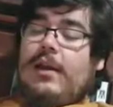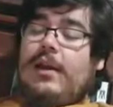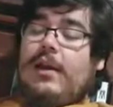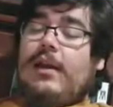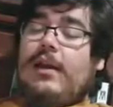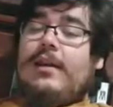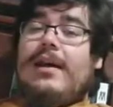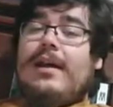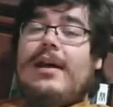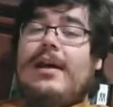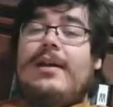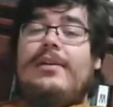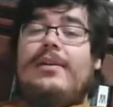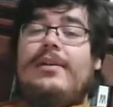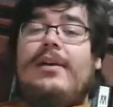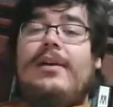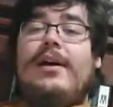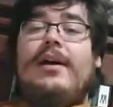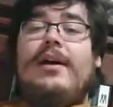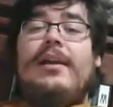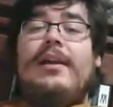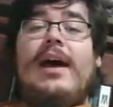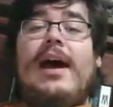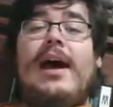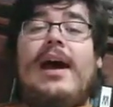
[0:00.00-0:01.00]
And I
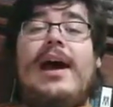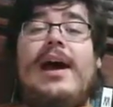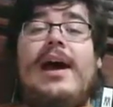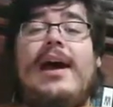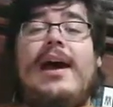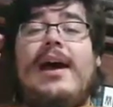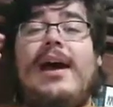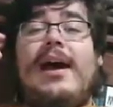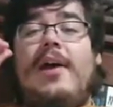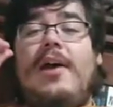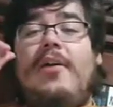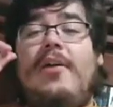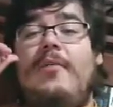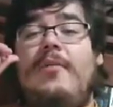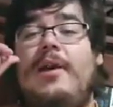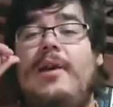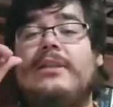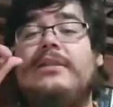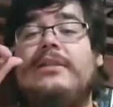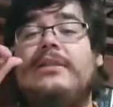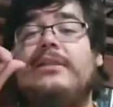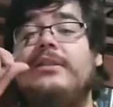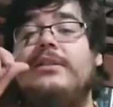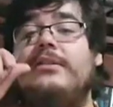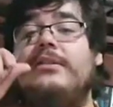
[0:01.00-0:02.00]
thought, I
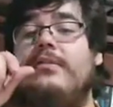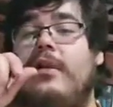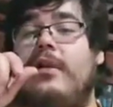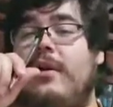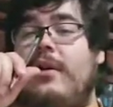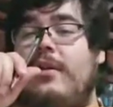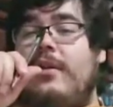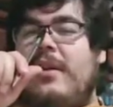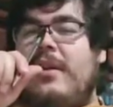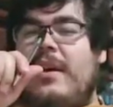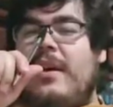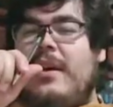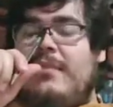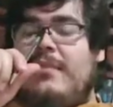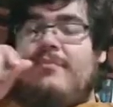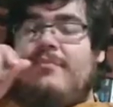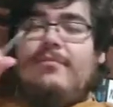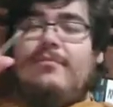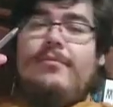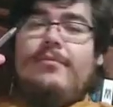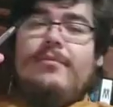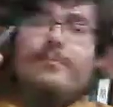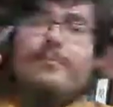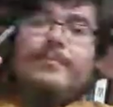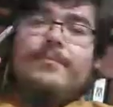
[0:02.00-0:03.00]
want to draw them.